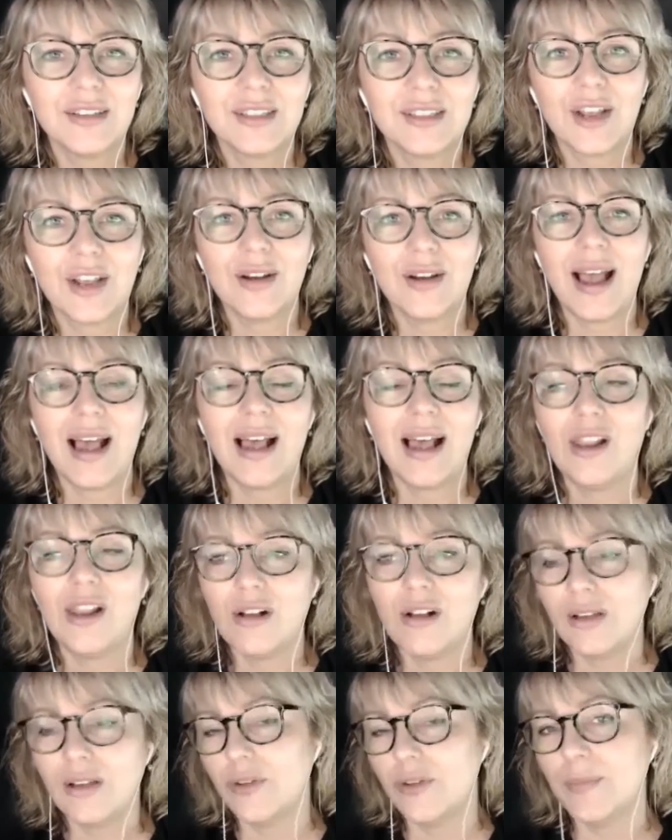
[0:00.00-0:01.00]
So how
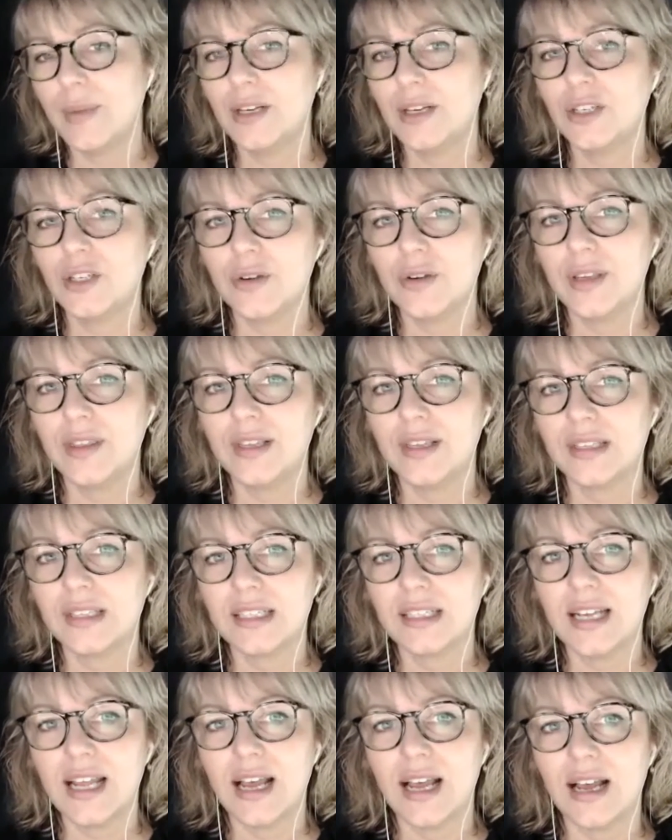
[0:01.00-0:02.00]
long have you been doing
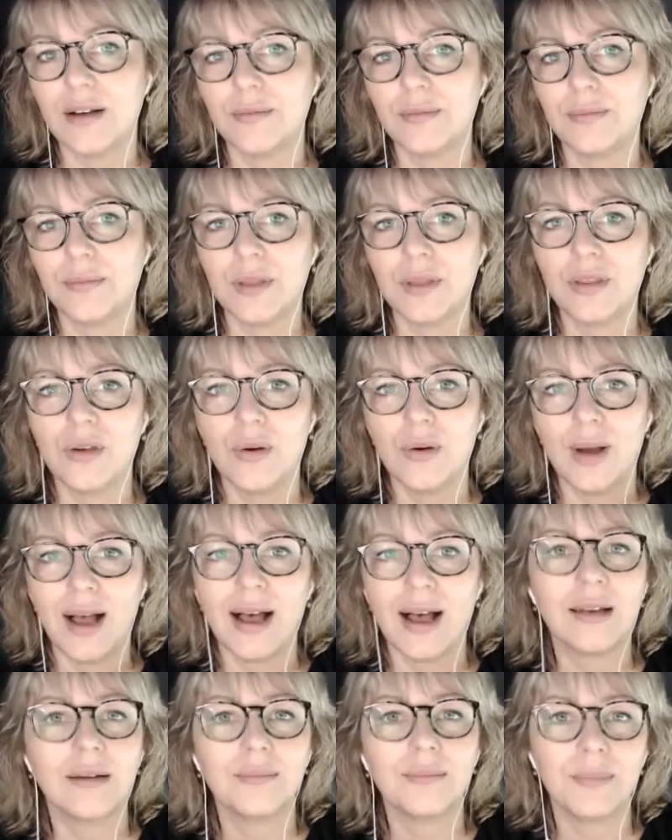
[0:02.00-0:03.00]
this now with your
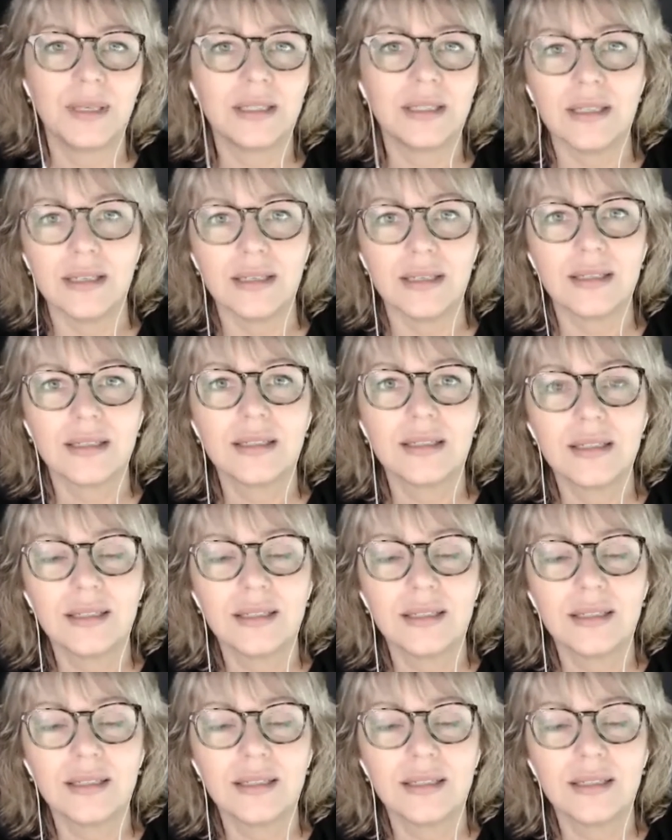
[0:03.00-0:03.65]
art business?